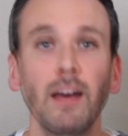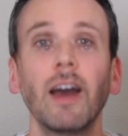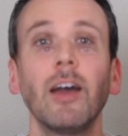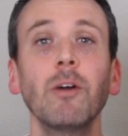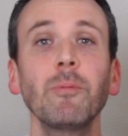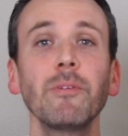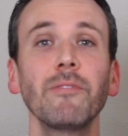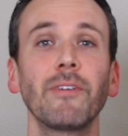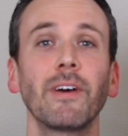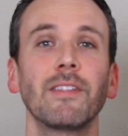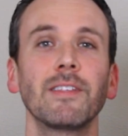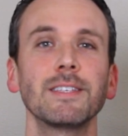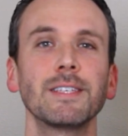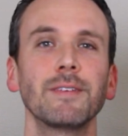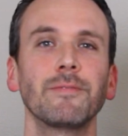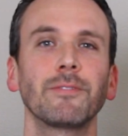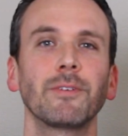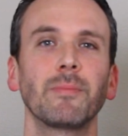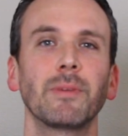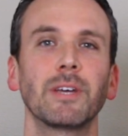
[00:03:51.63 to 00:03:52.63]
I hope you found this
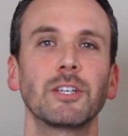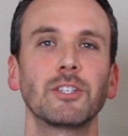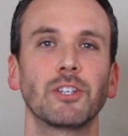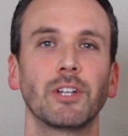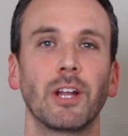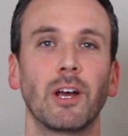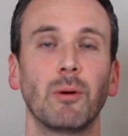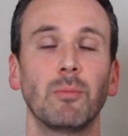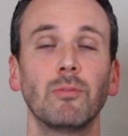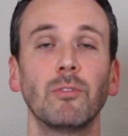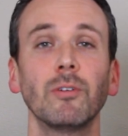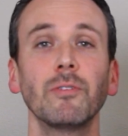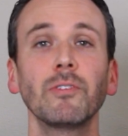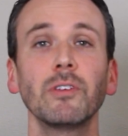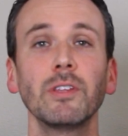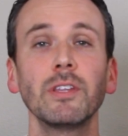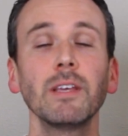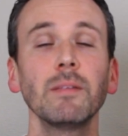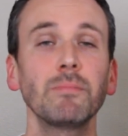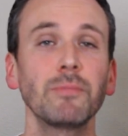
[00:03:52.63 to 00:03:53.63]
information helpful. If
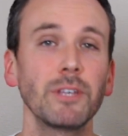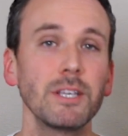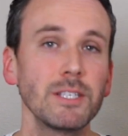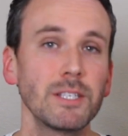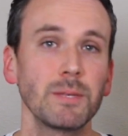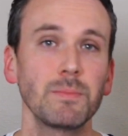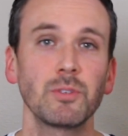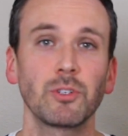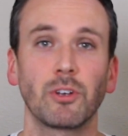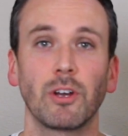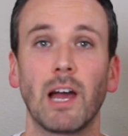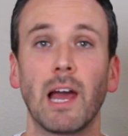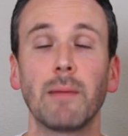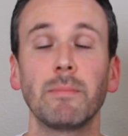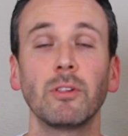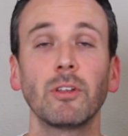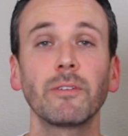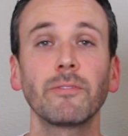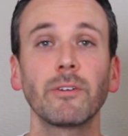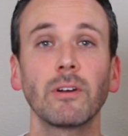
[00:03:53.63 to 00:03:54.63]
you did, please subscribe
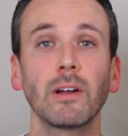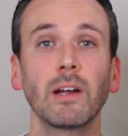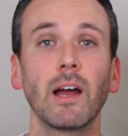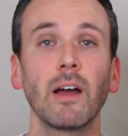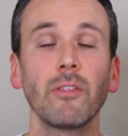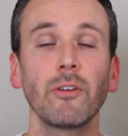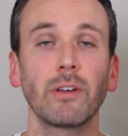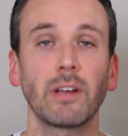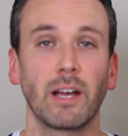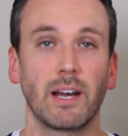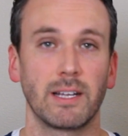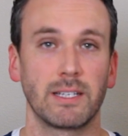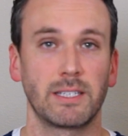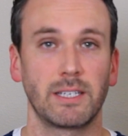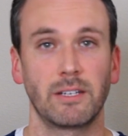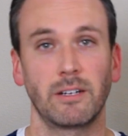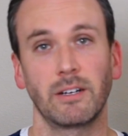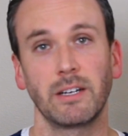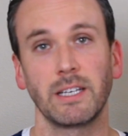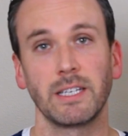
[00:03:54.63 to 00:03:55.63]
and look for other
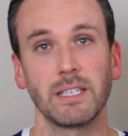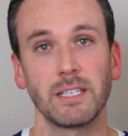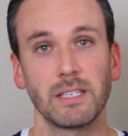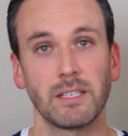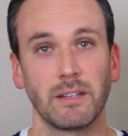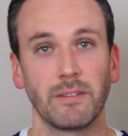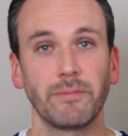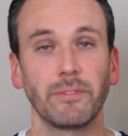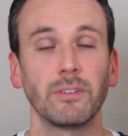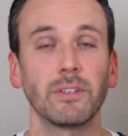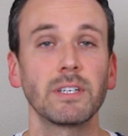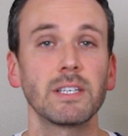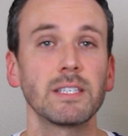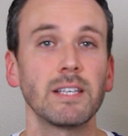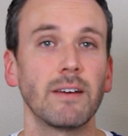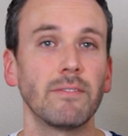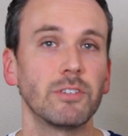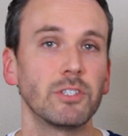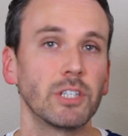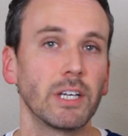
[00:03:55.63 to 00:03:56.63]
content on eosinophilic
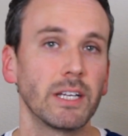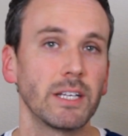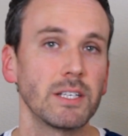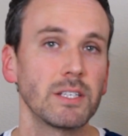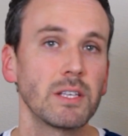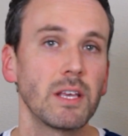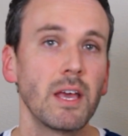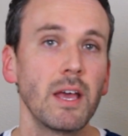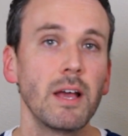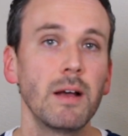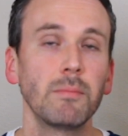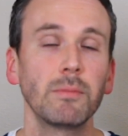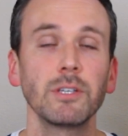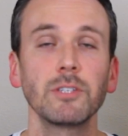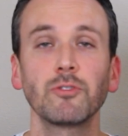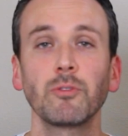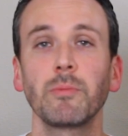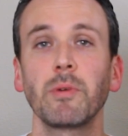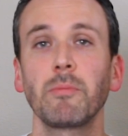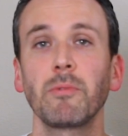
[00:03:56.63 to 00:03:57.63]
esophagitis.
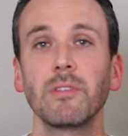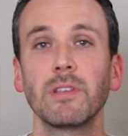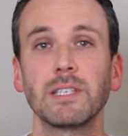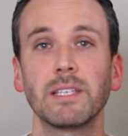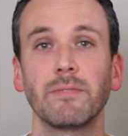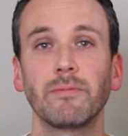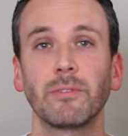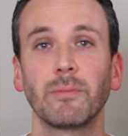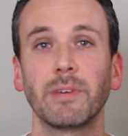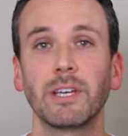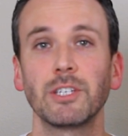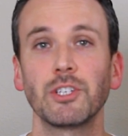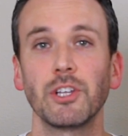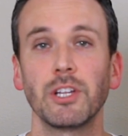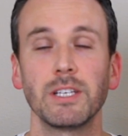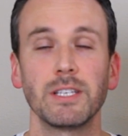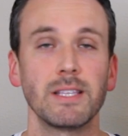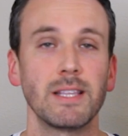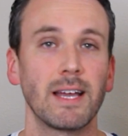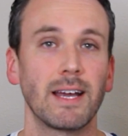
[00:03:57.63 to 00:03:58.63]
Please remember this information
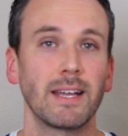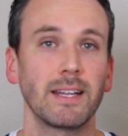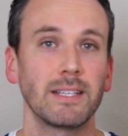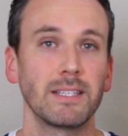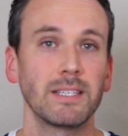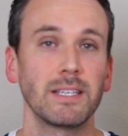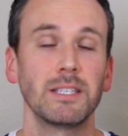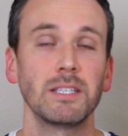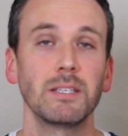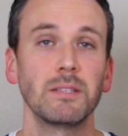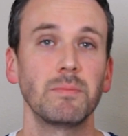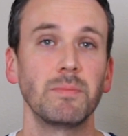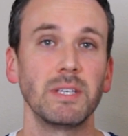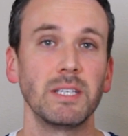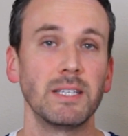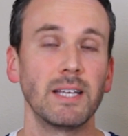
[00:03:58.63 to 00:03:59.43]
is not intended to be